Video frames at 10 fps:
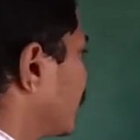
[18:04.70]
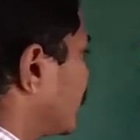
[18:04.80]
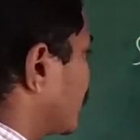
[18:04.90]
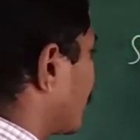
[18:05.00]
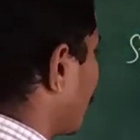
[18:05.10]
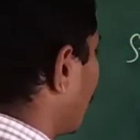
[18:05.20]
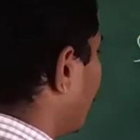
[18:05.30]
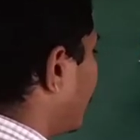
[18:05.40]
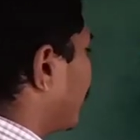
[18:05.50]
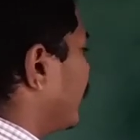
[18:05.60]

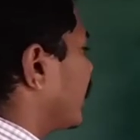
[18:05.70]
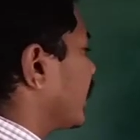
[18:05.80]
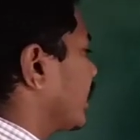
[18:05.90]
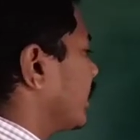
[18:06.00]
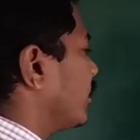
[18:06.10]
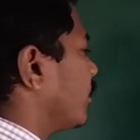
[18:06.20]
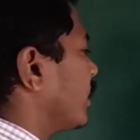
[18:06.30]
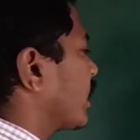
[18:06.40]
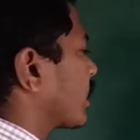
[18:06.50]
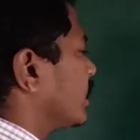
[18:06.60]
stoichiometric defect. Again
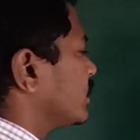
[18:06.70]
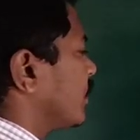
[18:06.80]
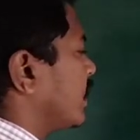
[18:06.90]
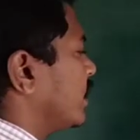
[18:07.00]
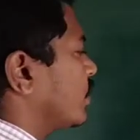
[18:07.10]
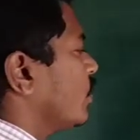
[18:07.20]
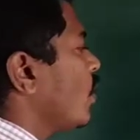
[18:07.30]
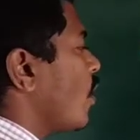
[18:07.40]
we are classified into